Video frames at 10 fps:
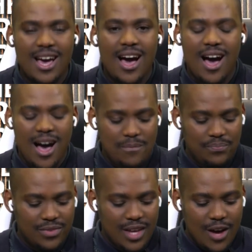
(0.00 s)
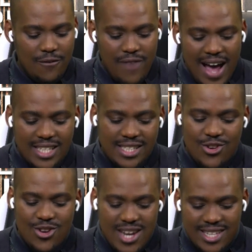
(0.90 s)
um,
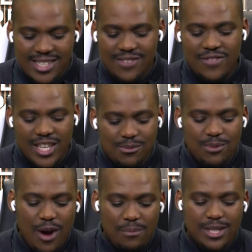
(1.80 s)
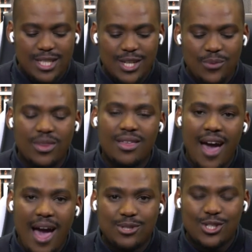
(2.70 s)
financing your next investment property with
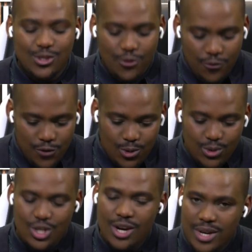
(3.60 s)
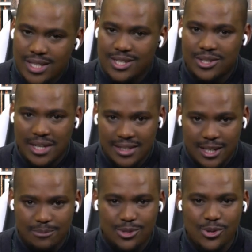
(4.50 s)
ABSA's future rental
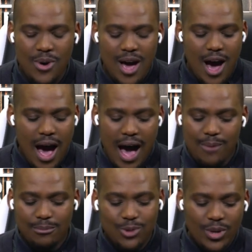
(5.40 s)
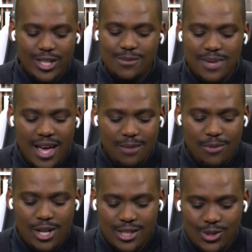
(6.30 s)
income. So um, I'm talking to Miguel
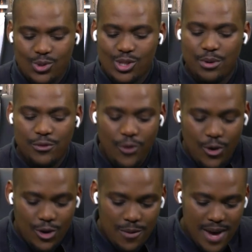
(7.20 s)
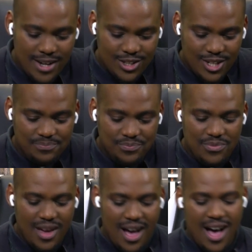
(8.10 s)
Martins, who is a portfolio manager
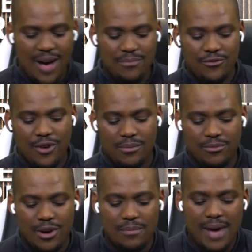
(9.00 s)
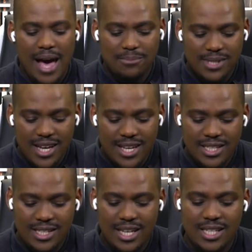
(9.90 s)
um, from from ABSA.
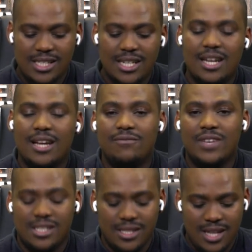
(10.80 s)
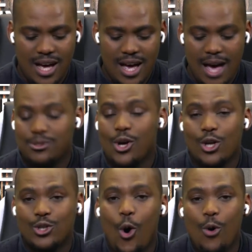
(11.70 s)
He's he's an investors uh,
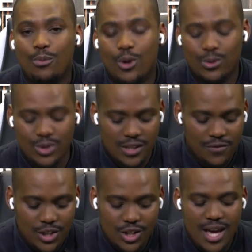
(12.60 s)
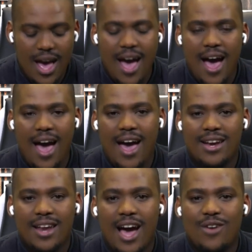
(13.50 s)
ABSA's home loans division,
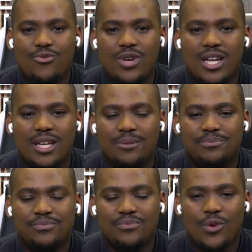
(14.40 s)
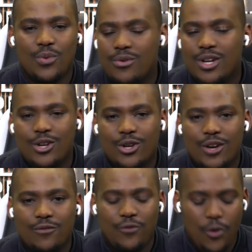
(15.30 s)
and I really we are really
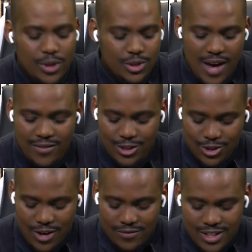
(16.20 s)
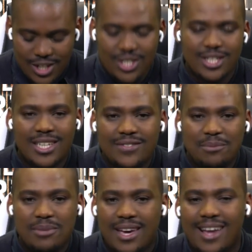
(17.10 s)
looking forward to having this conversation. Good
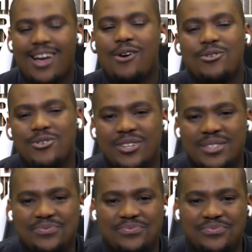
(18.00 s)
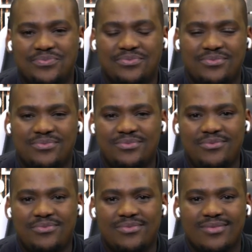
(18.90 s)
evening, Miguel. How are you?
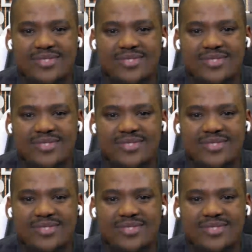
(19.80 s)
Doing